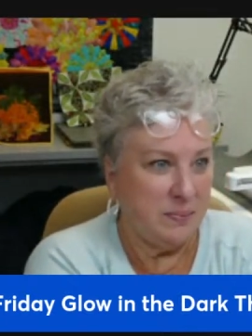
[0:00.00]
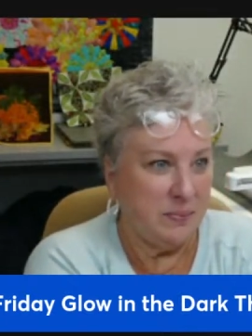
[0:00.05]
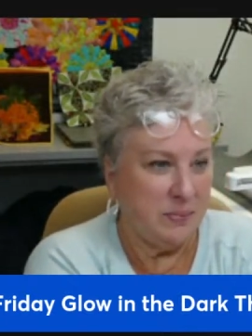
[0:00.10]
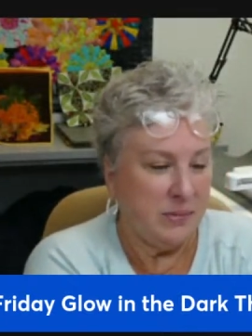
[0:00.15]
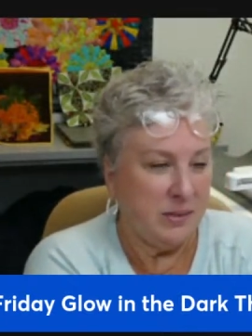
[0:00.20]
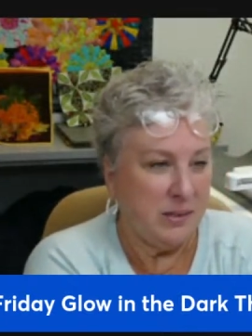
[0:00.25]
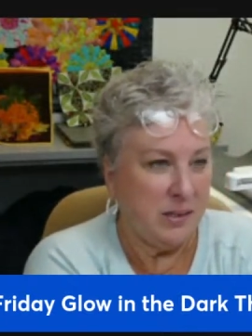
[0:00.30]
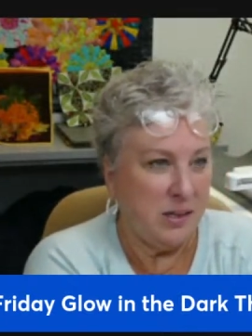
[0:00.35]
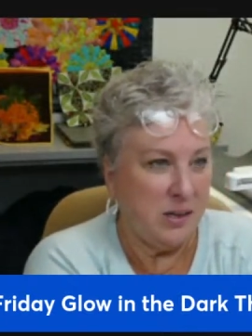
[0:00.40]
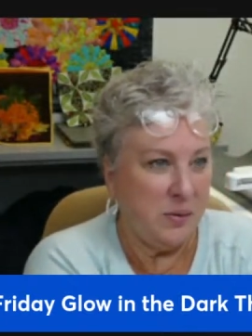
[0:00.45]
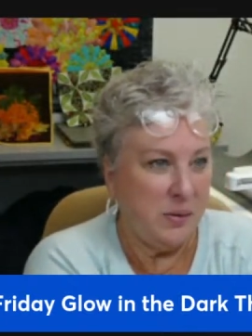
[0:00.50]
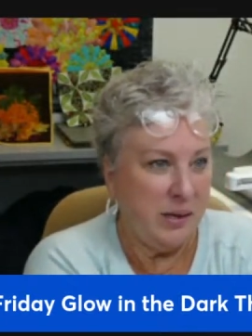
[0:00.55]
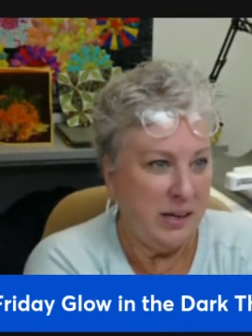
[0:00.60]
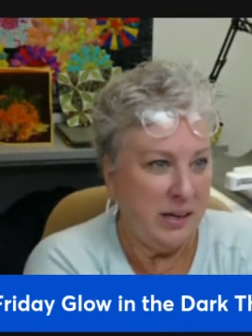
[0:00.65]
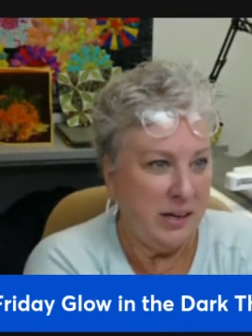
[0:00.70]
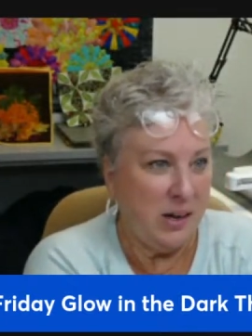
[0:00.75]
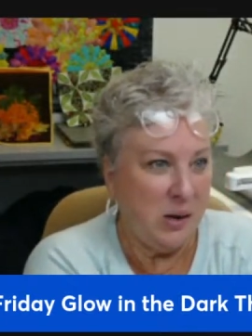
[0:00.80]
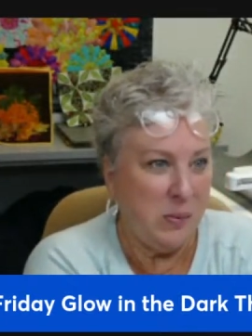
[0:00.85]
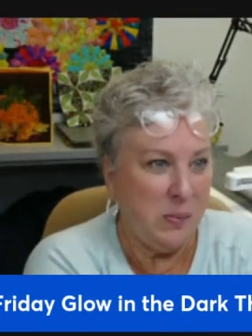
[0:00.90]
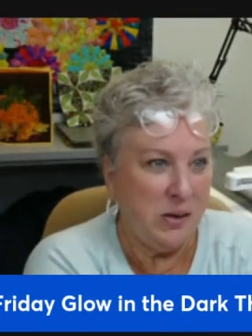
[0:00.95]

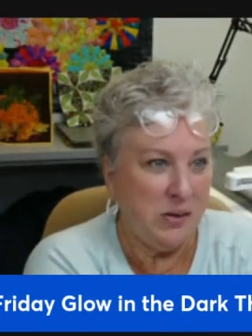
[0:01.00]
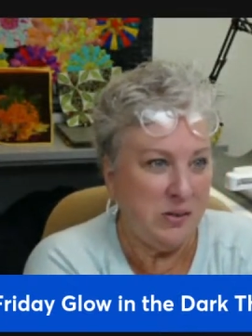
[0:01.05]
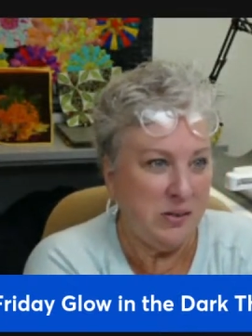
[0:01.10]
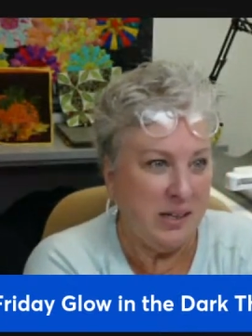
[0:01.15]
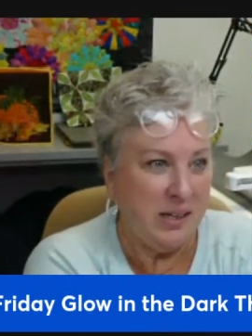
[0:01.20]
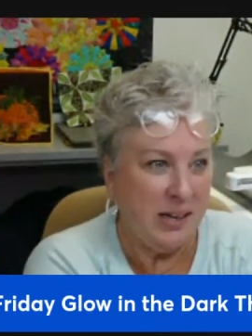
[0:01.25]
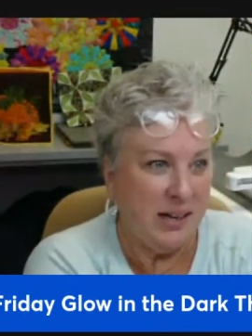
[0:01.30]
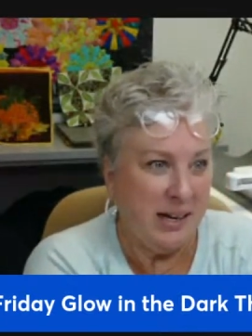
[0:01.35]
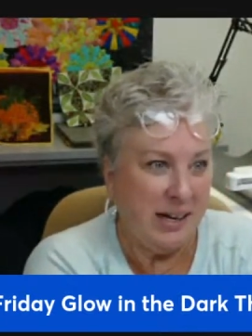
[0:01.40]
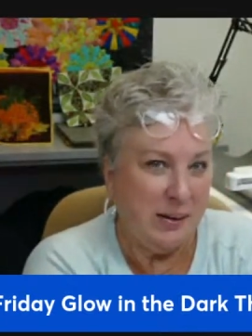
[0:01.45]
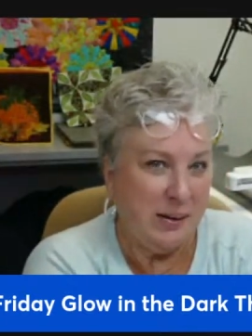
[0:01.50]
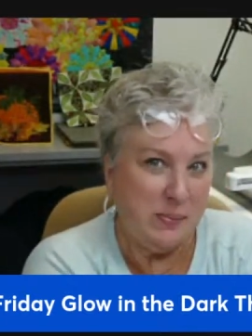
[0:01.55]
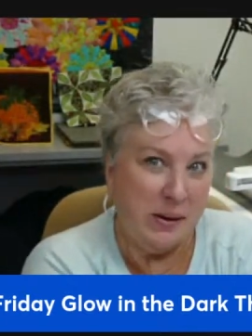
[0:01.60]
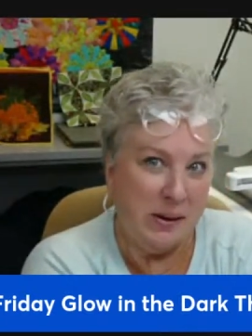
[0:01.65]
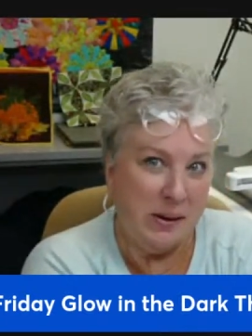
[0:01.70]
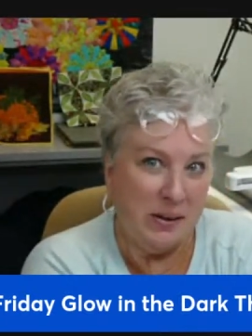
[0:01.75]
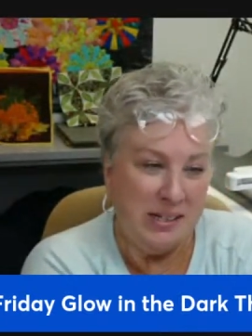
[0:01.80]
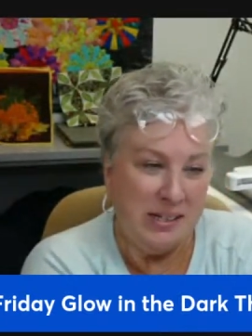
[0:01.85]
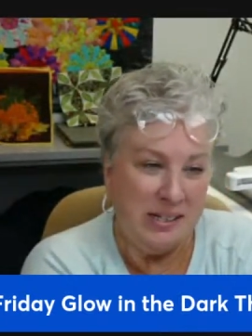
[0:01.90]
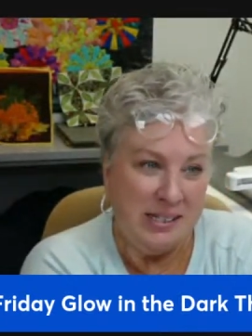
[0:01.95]
glowing, almost dead. I can
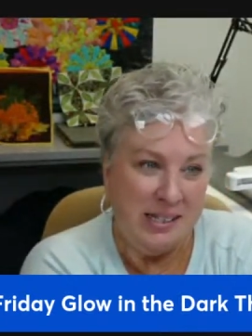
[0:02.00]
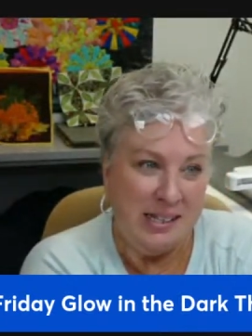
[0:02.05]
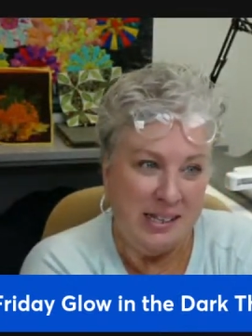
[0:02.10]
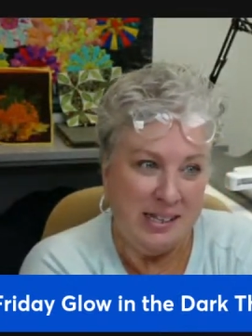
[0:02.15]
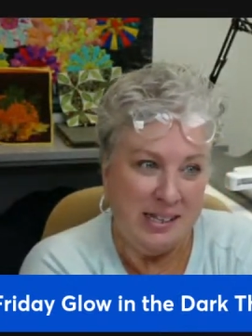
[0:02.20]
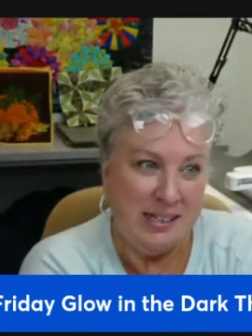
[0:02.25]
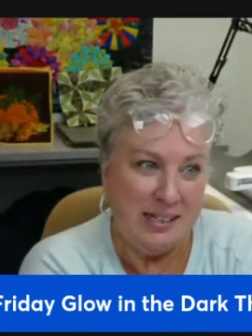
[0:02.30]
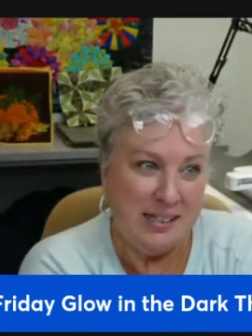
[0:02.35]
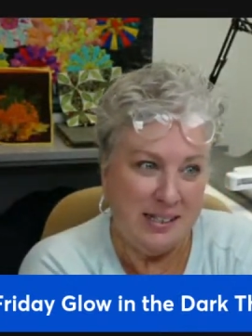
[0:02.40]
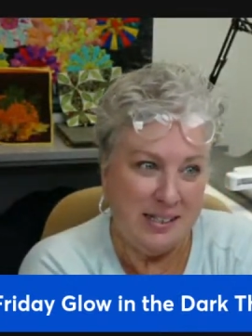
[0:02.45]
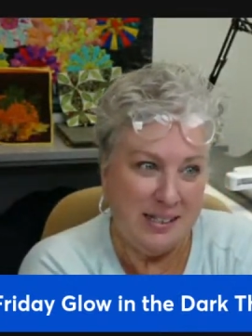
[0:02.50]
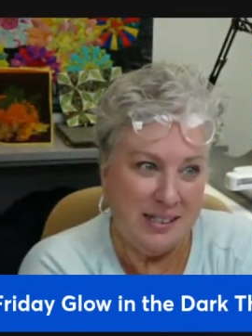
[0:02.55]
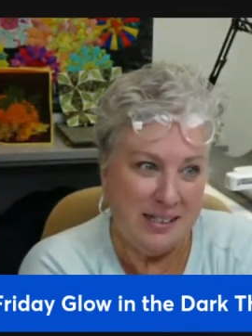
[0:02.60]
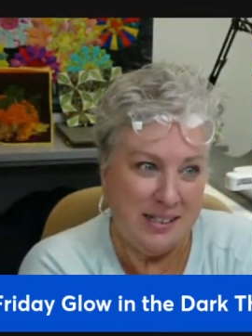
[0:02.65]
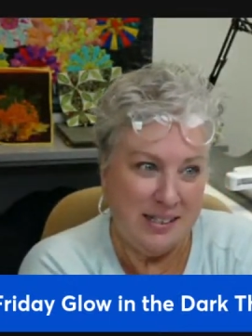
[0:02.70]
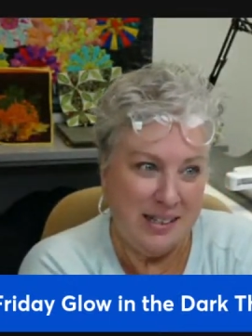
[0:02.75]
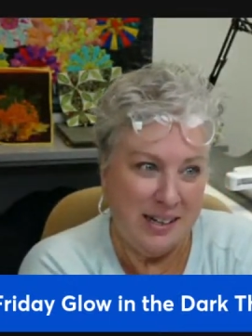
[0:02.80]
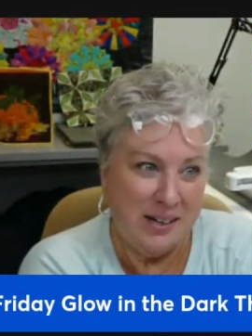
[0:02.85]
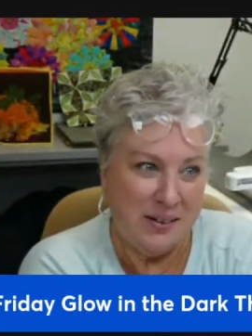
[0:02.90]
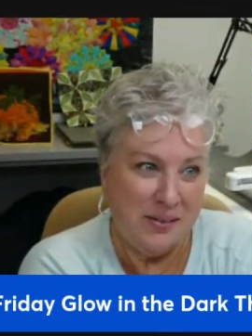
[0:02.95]
barely see it.
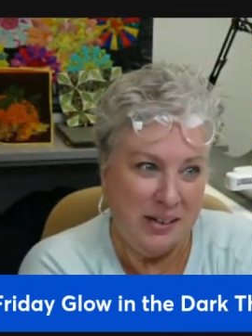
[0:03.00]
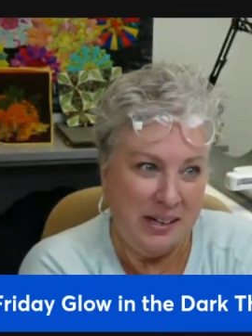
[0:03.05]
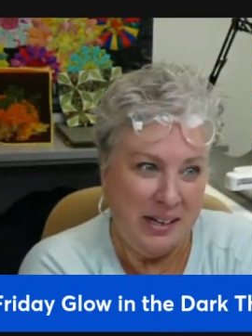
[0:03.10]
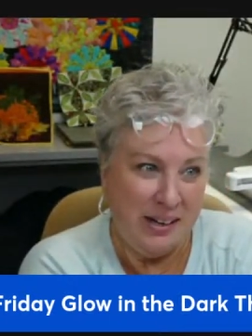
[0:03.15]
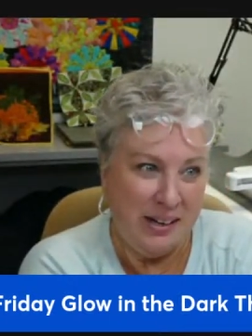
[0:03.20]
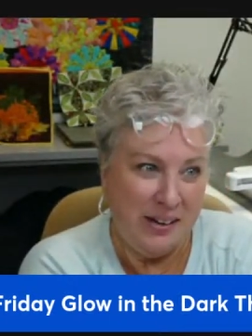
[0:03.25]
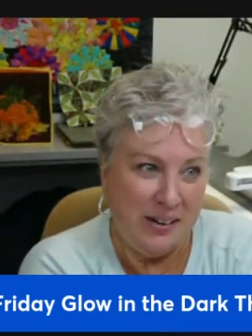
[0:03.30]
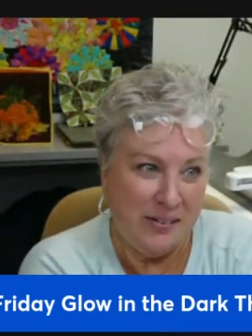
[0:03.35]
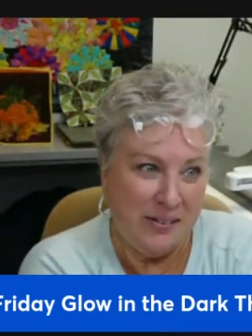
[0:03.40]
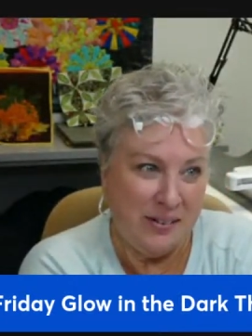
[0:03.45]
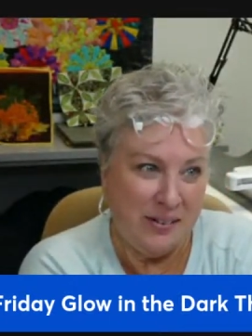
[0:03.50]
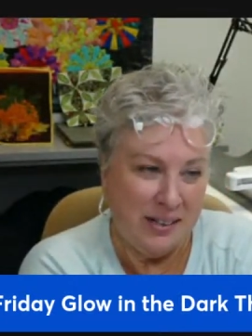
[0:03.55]
There we go.